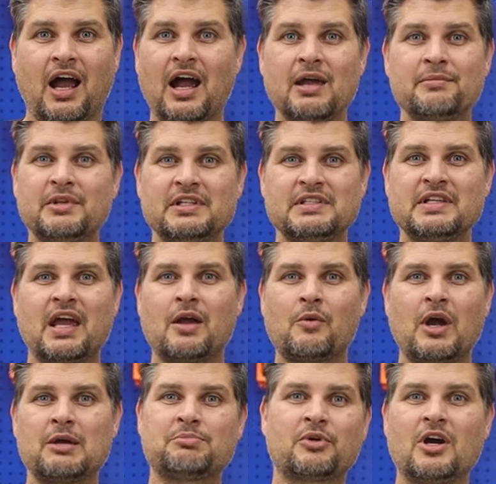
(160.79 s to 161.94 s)
I'm the D I
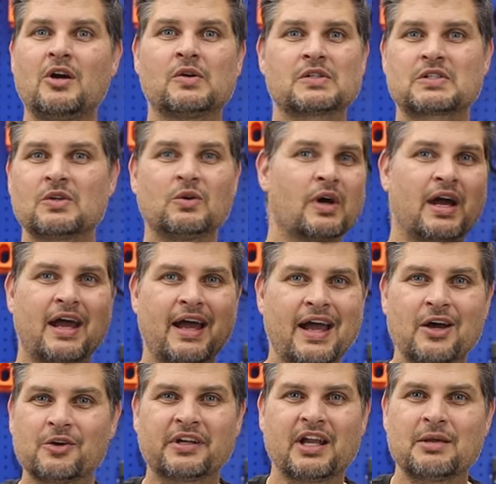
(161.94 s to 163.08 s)
Y pro, so
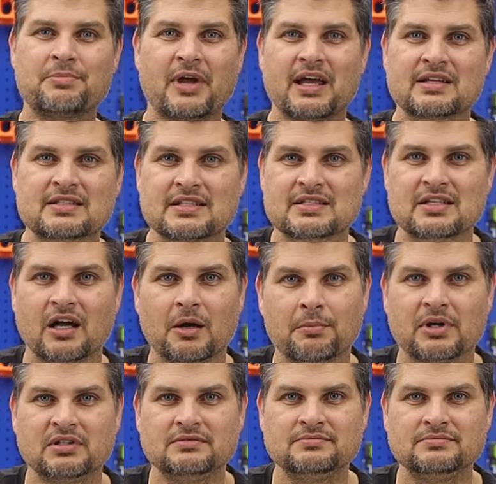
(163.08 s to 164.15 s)
how could I pass this up?